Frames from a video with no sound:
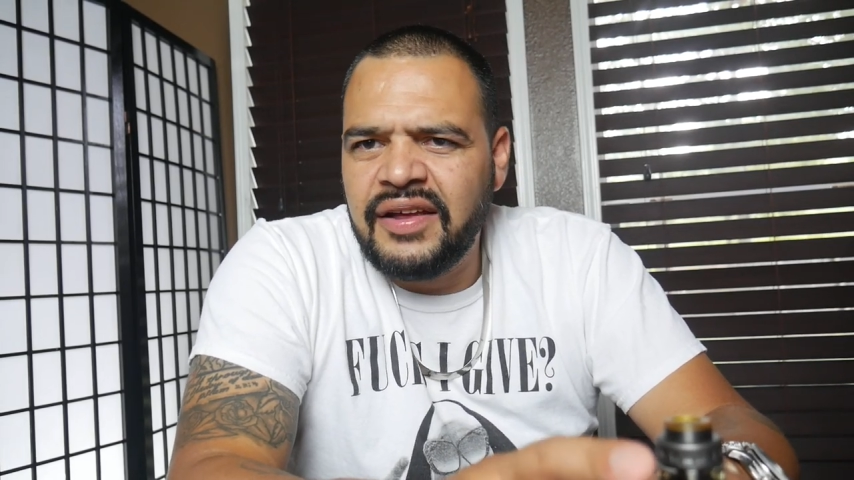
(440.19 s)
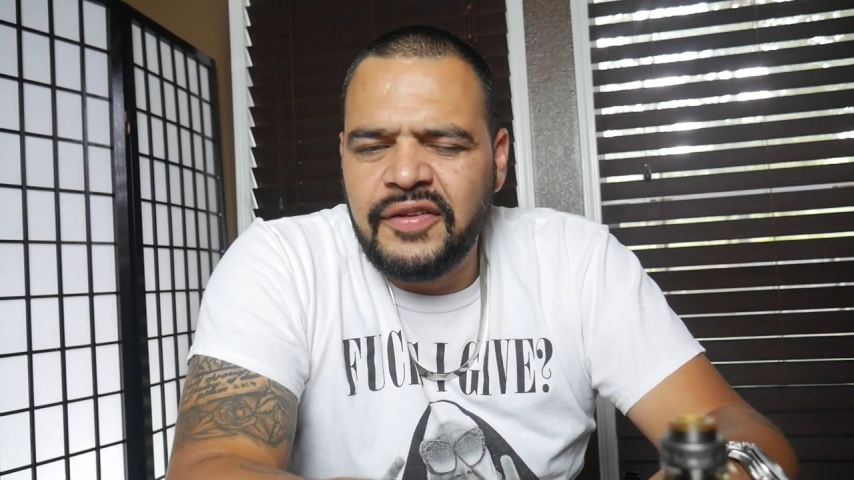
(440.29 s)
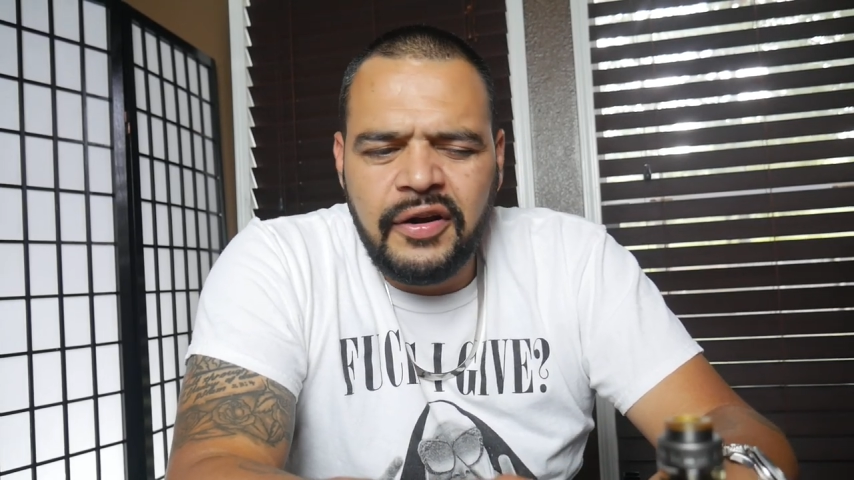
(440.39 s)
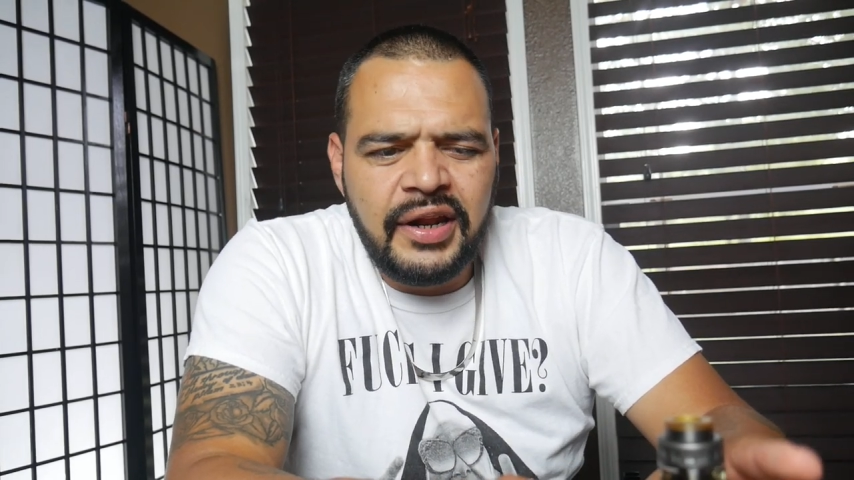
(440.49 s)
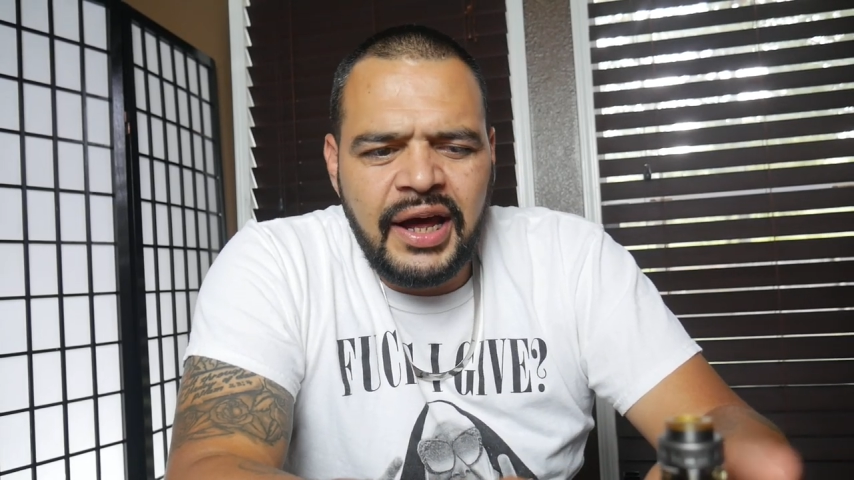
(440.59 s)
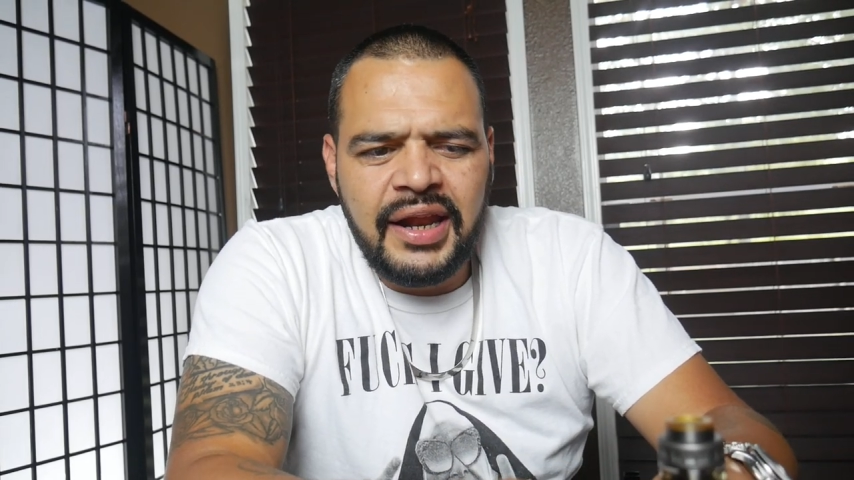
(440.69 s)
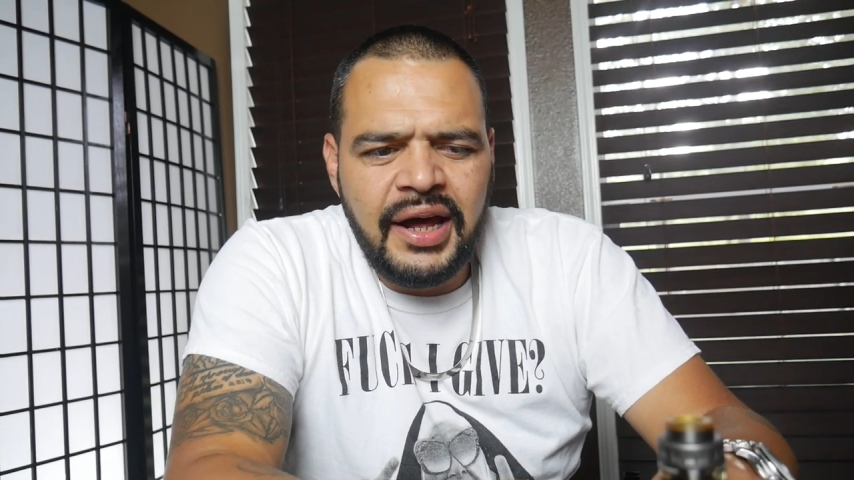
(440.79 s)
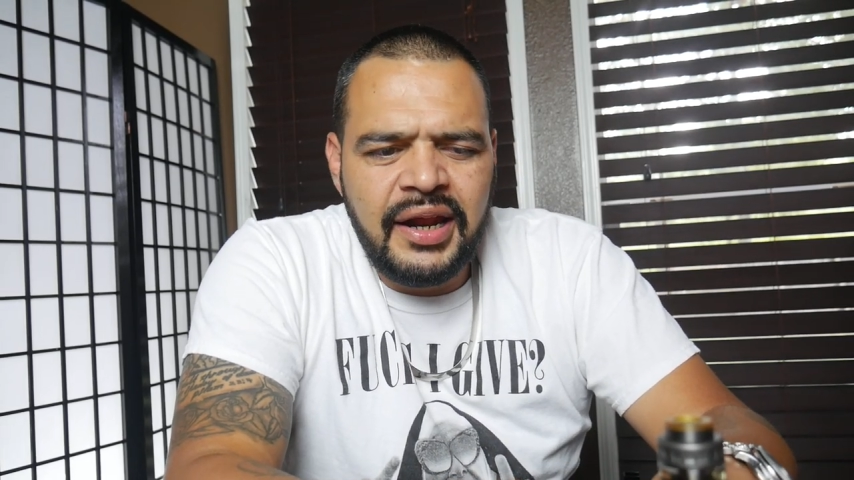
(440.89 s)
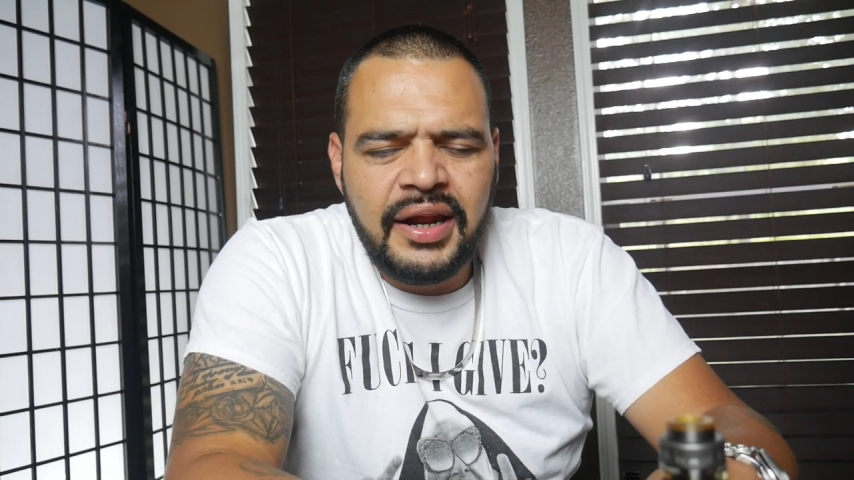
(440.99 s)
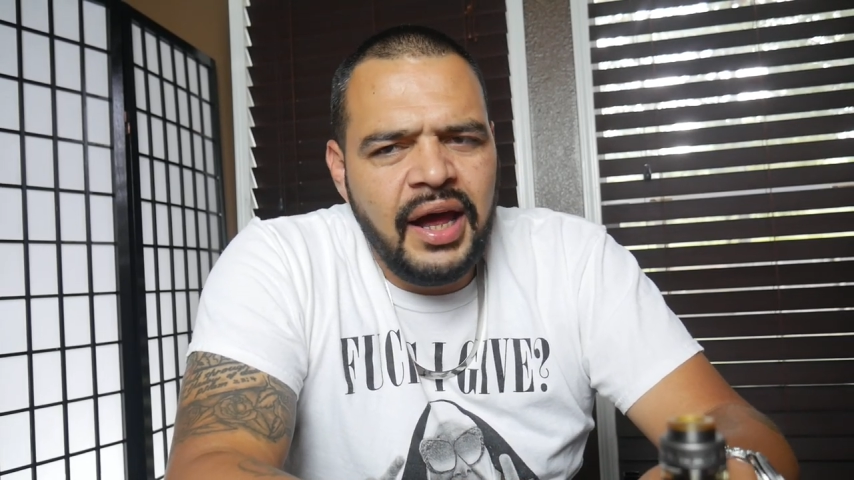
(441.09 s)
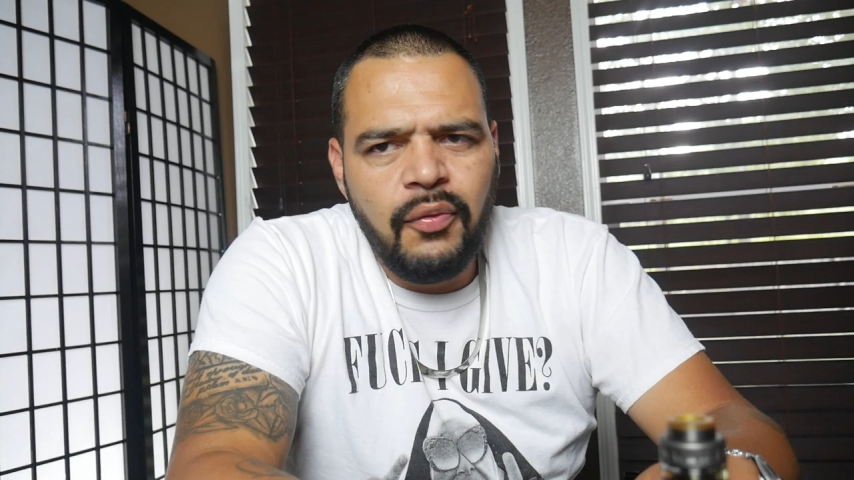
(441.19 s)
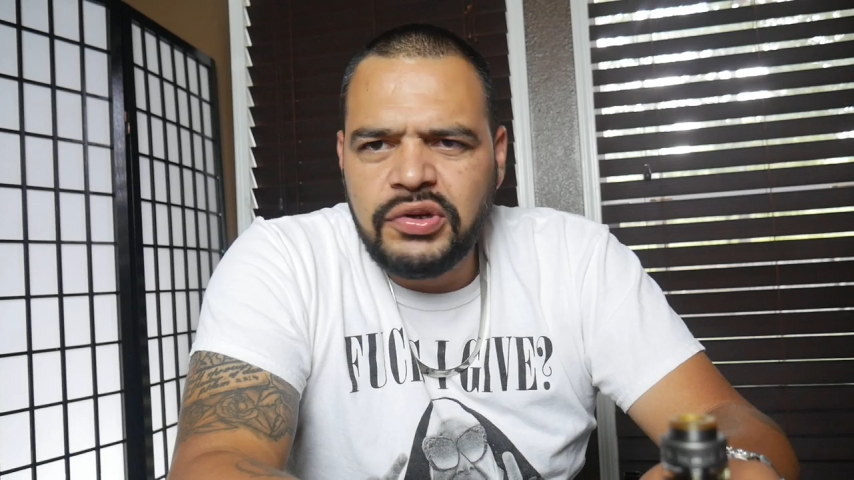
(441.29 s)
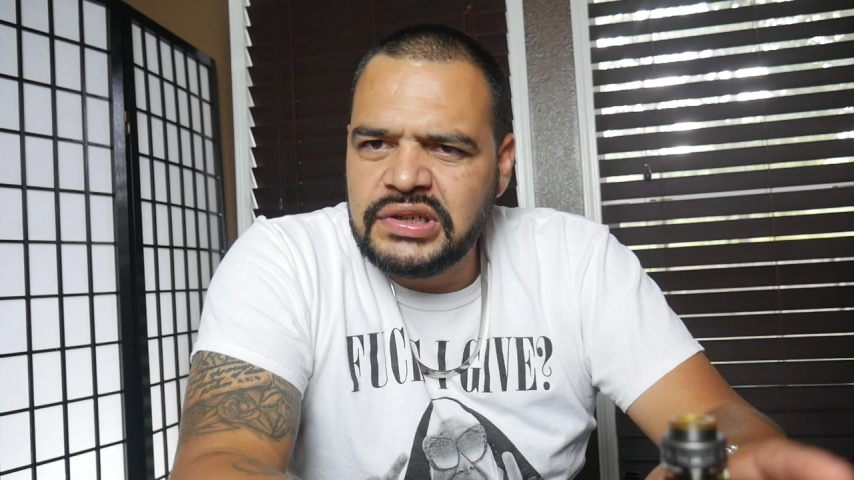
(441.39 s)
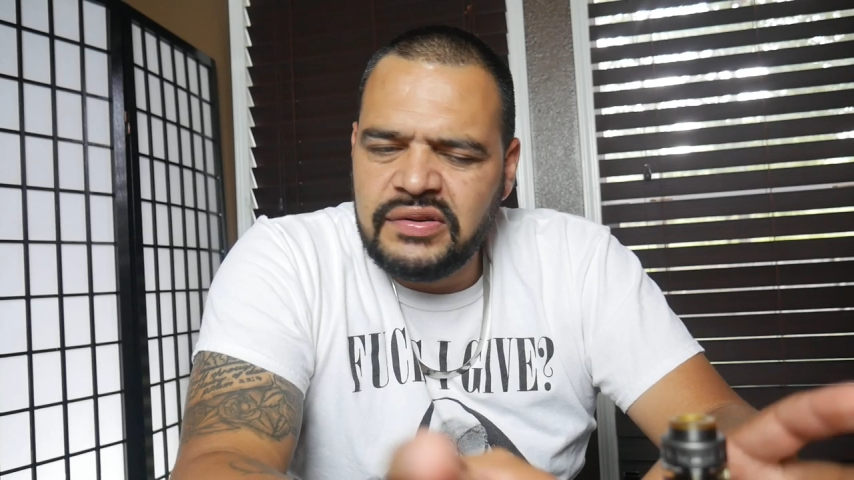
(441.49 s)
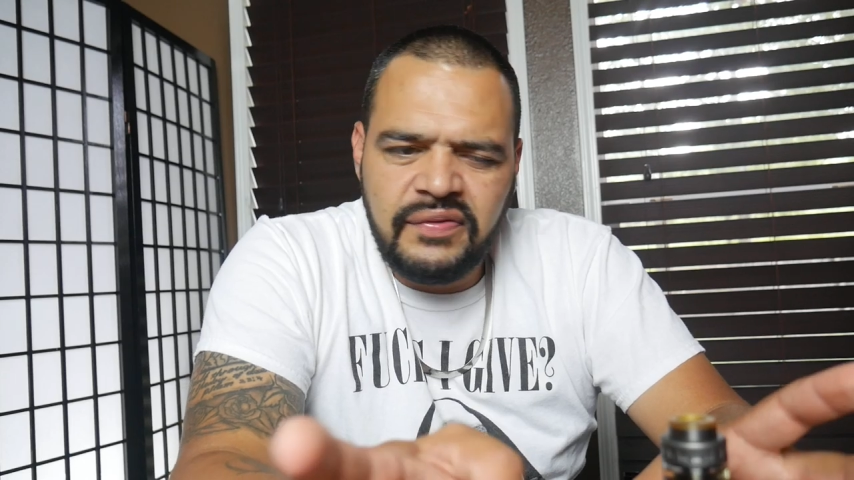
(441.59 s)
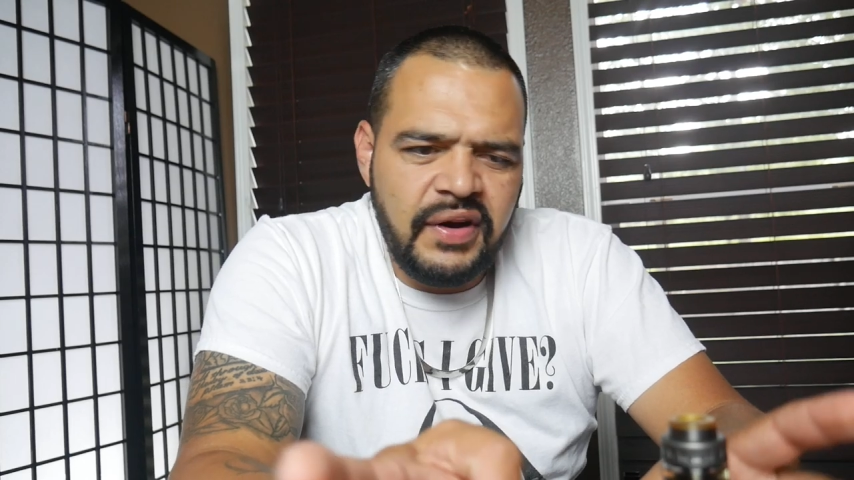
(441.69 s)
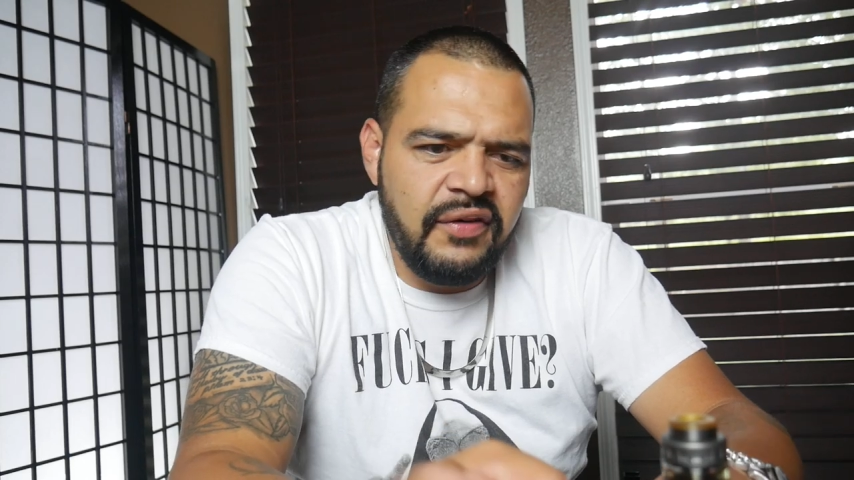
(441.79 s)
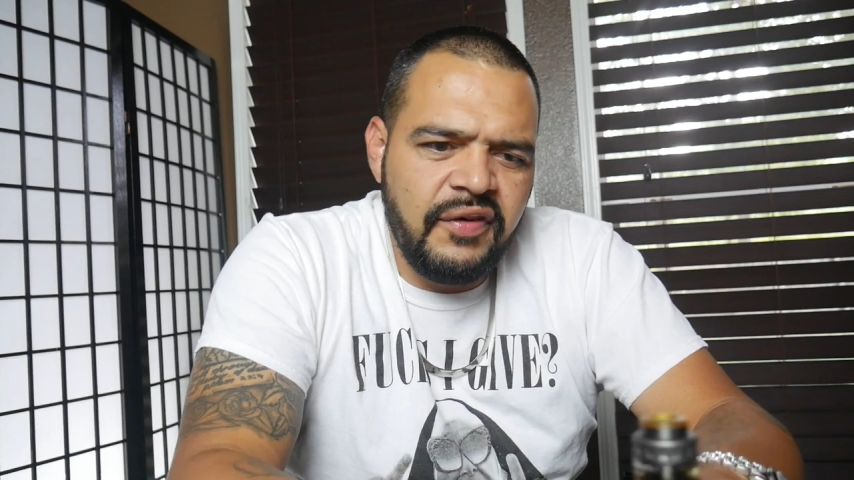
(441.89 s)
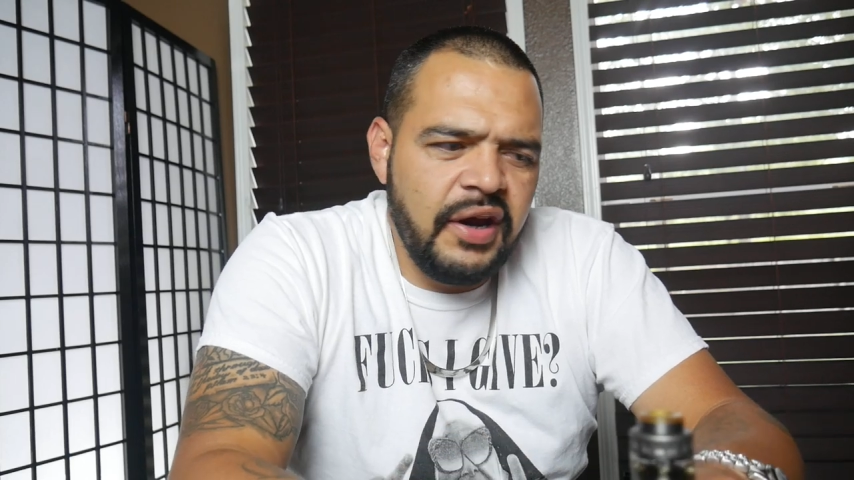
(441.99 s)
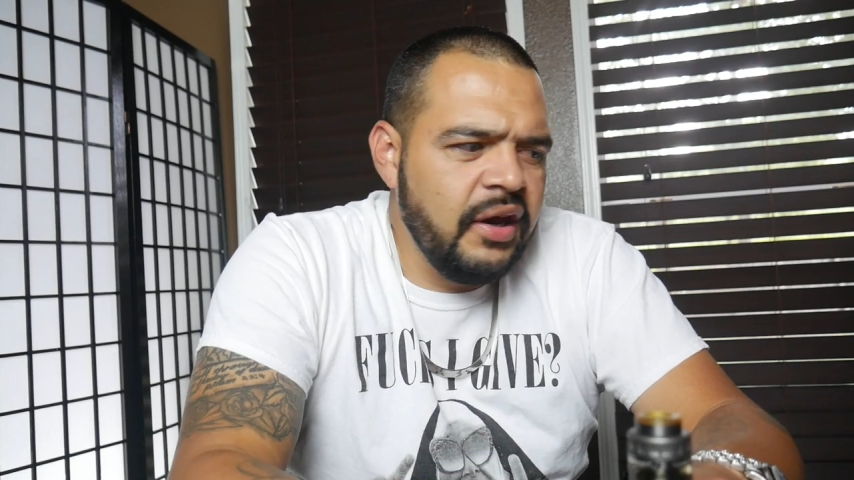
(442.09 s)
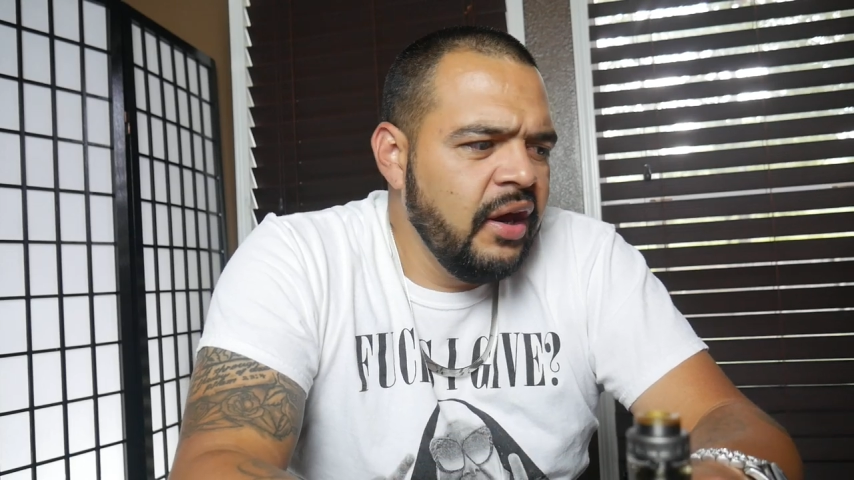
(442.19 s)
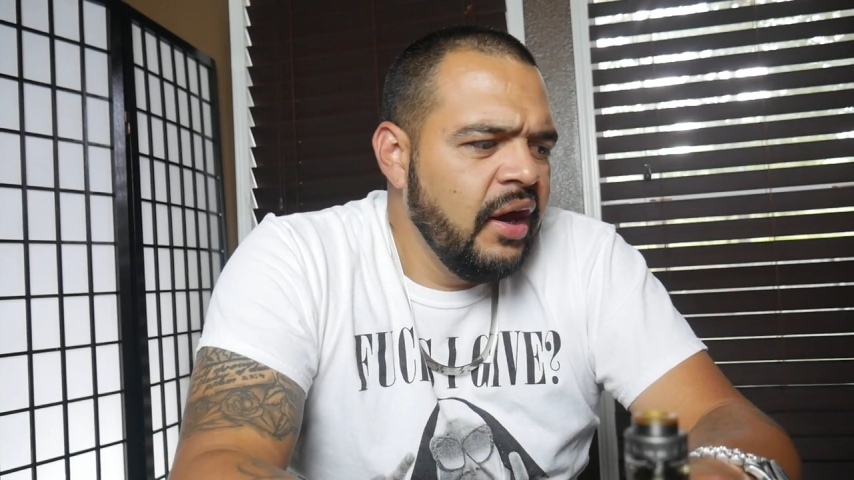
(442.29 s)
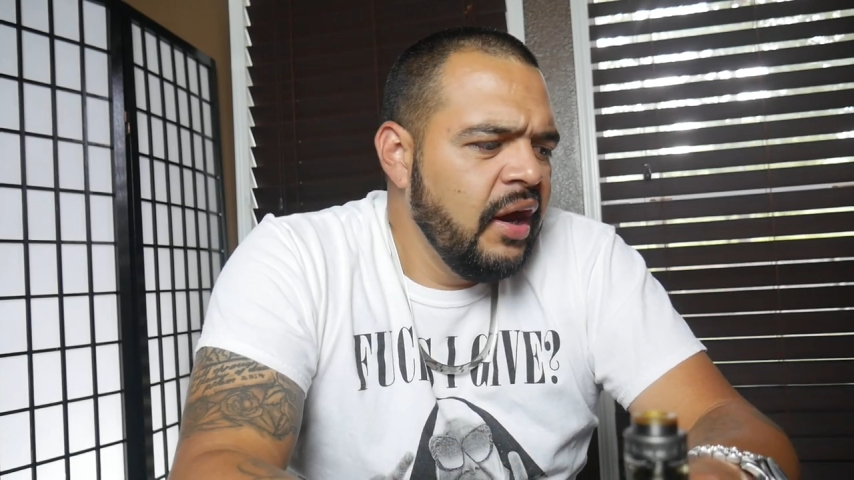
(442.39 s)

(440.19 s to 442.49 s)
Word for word: to $39.99, which is a very, very